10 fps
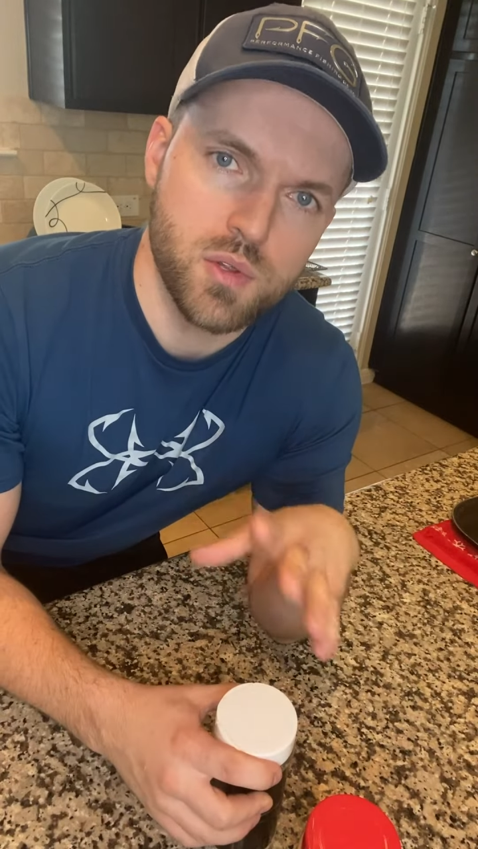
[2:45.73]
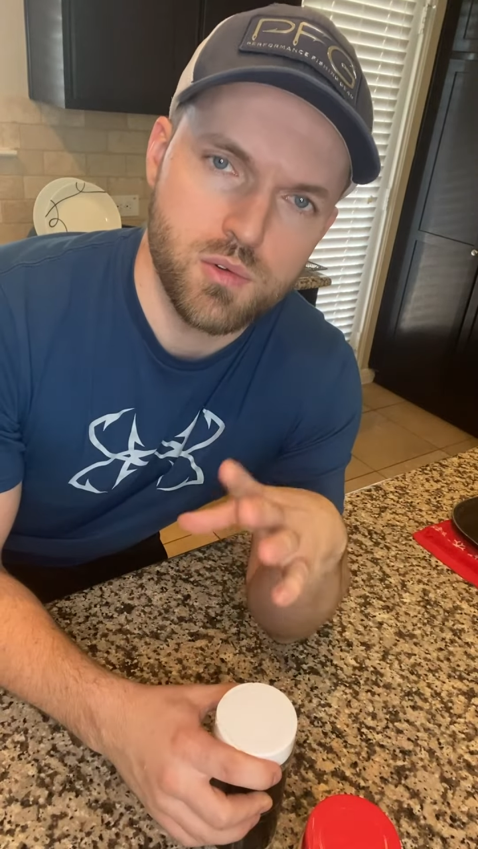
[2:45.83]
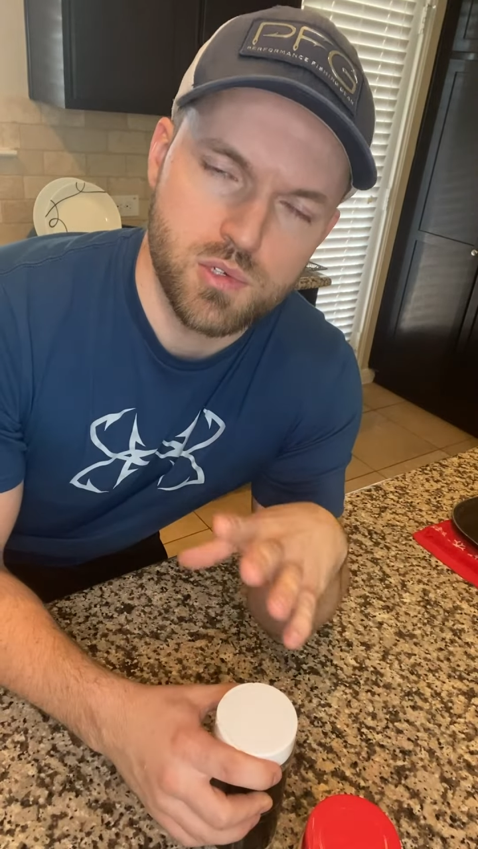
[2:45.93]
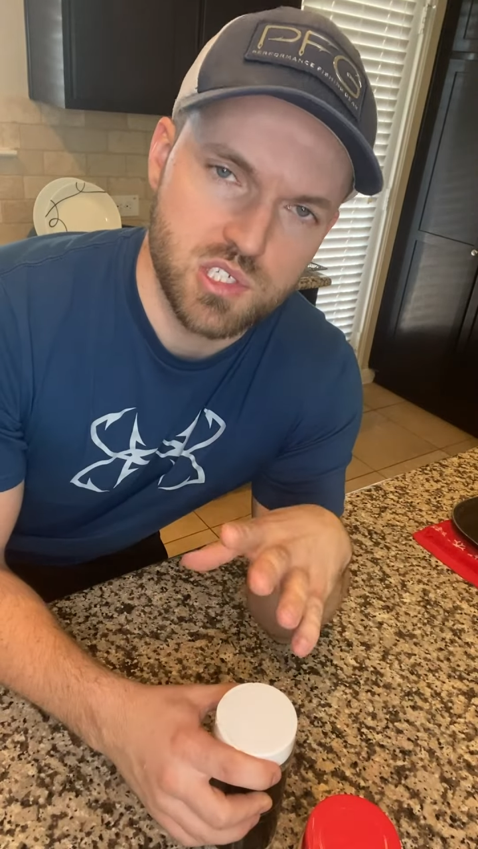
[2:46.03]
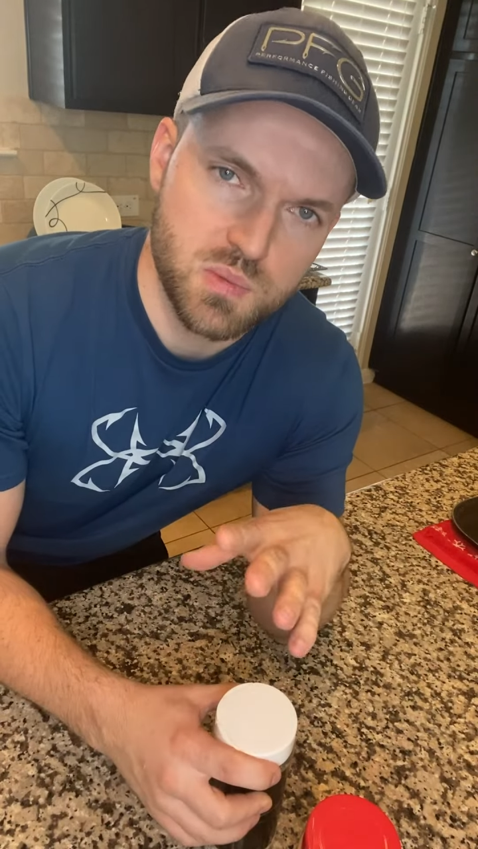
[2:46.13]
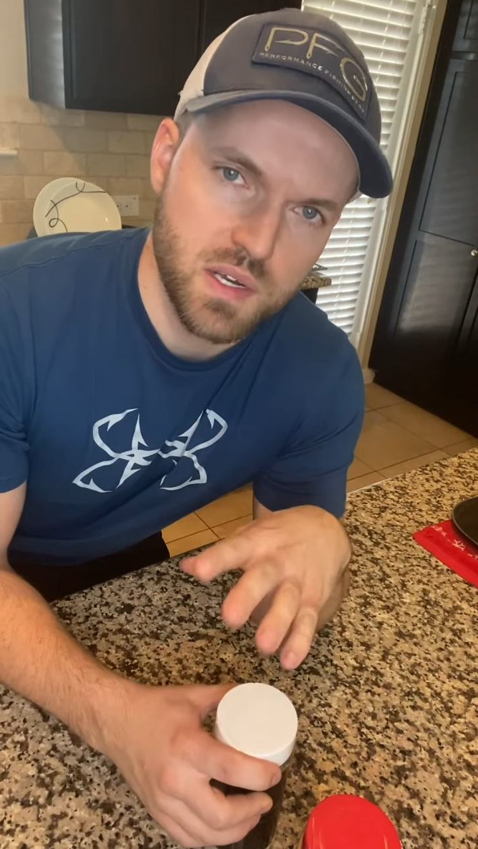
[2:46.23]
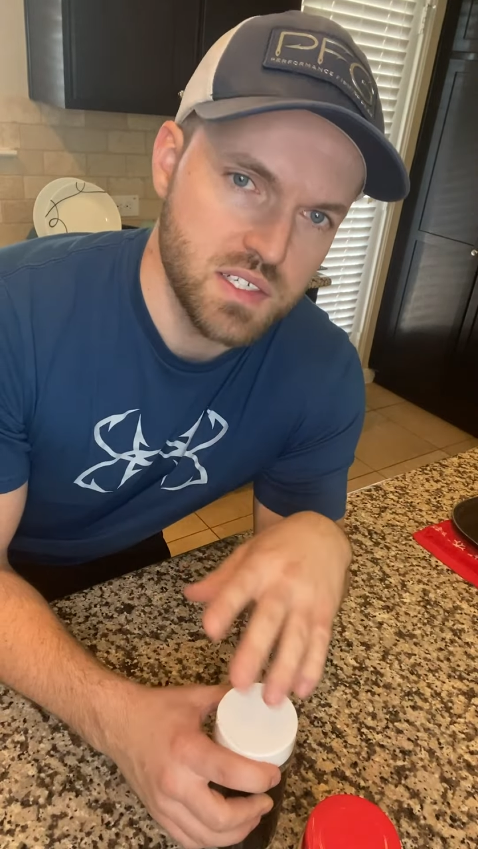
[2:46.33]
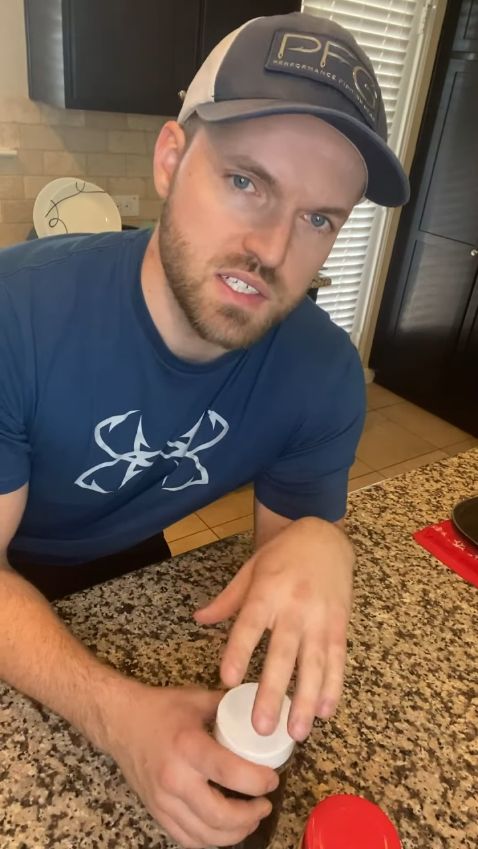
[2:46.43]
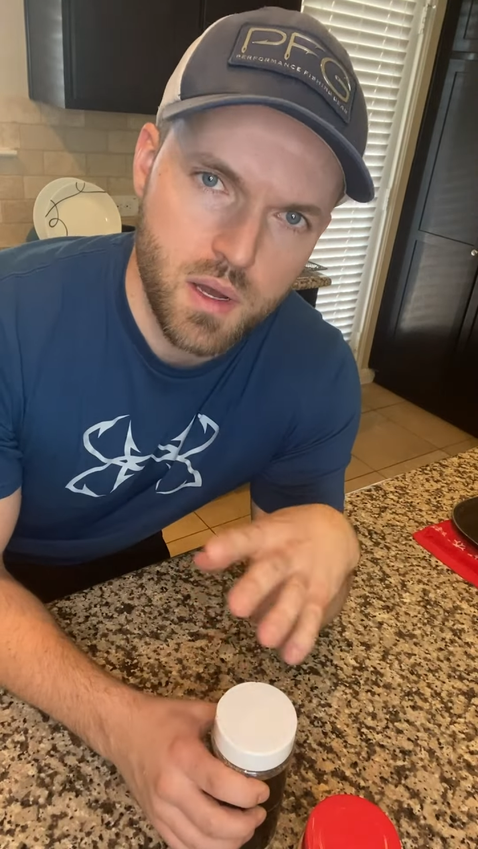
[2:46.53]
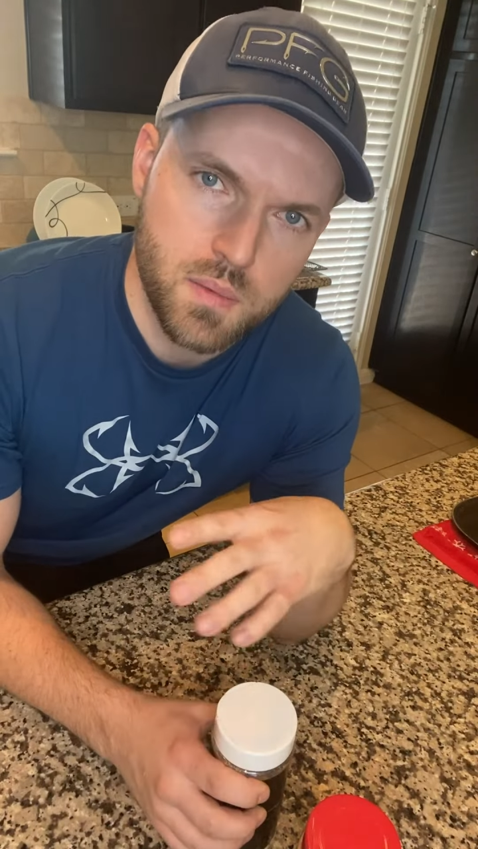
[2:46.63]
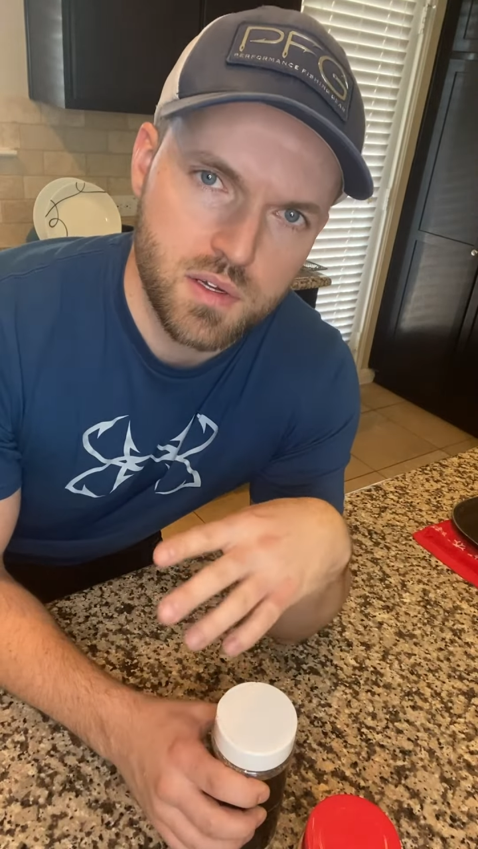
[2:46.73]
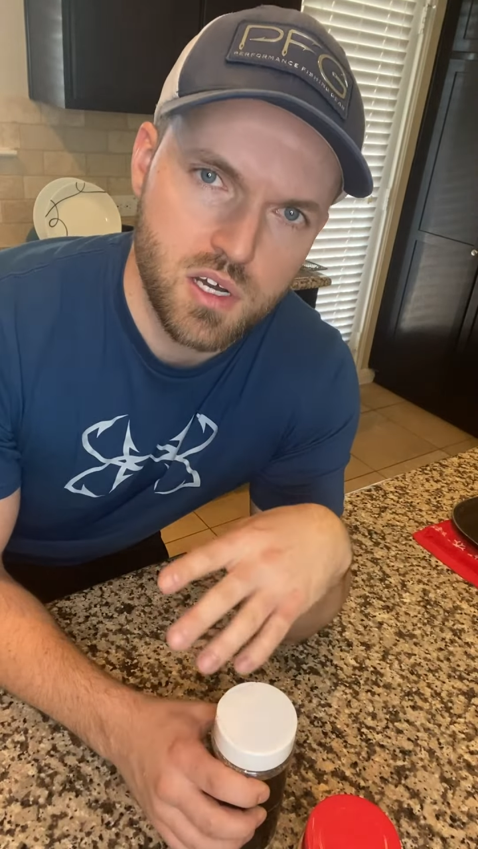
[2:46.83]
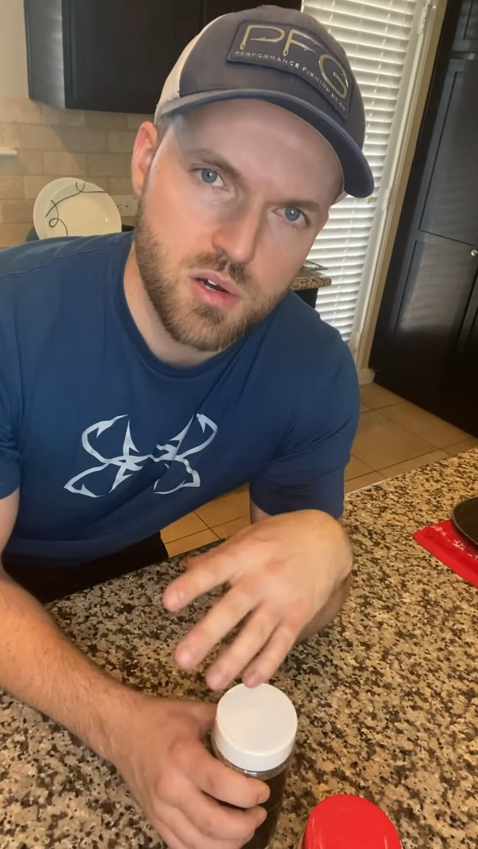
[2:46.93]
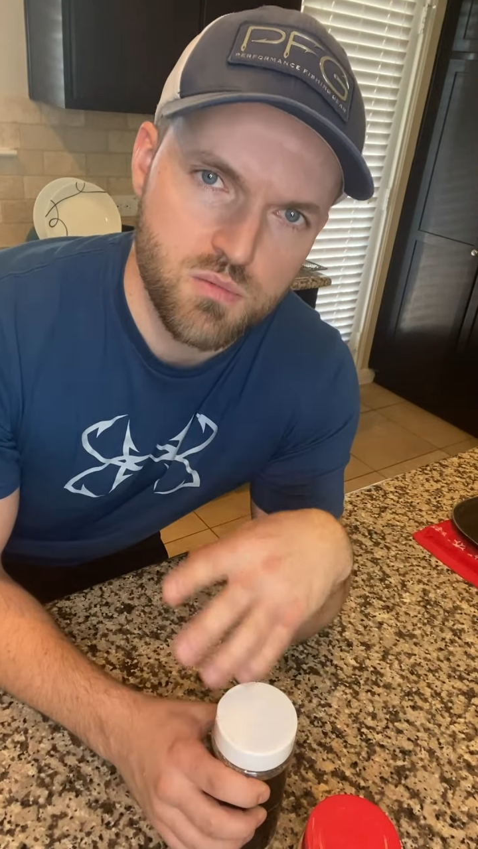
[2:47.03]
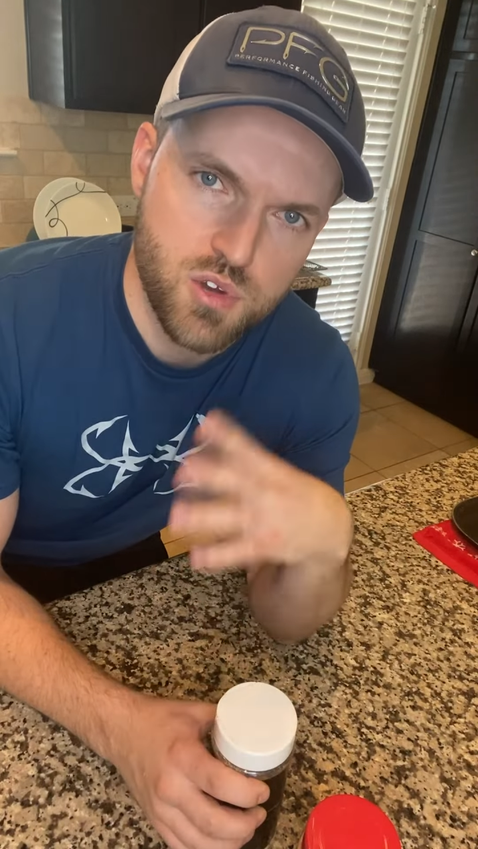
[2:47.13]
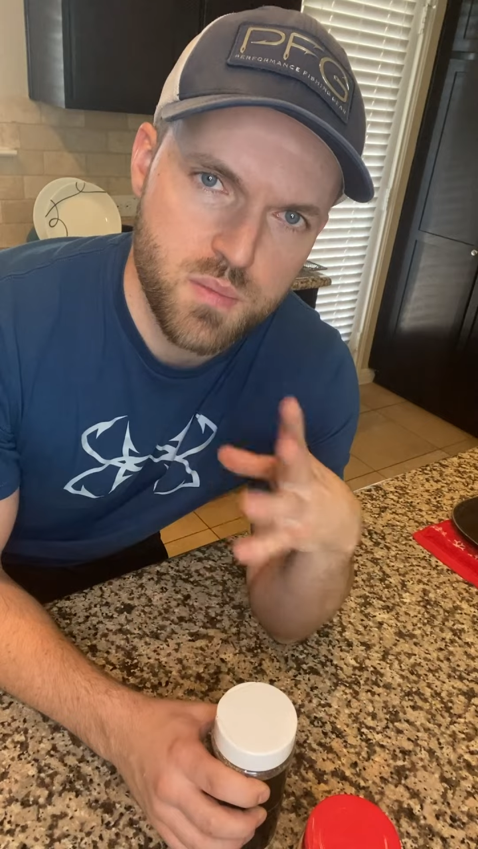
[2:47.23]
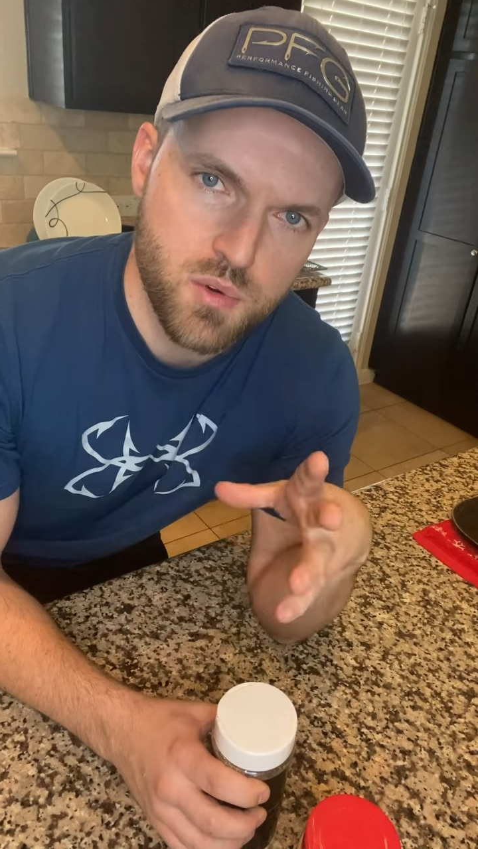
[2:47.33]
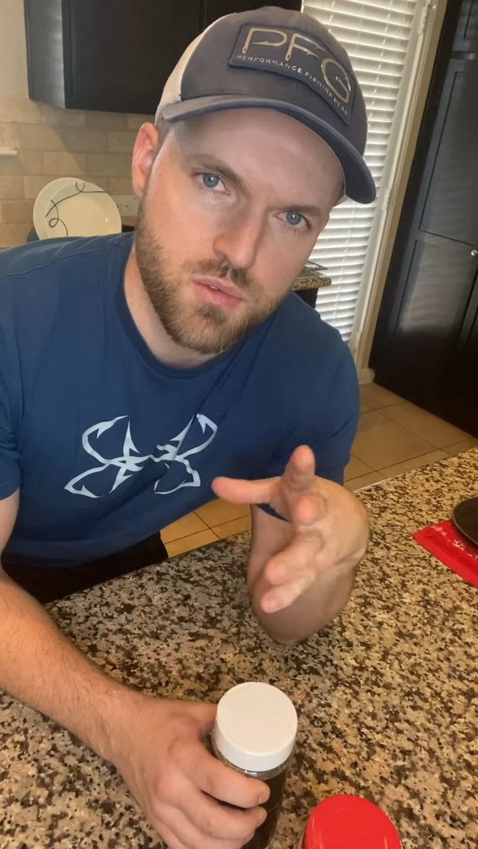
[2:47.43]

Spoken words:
really spicy. I'm gonna call them Reaper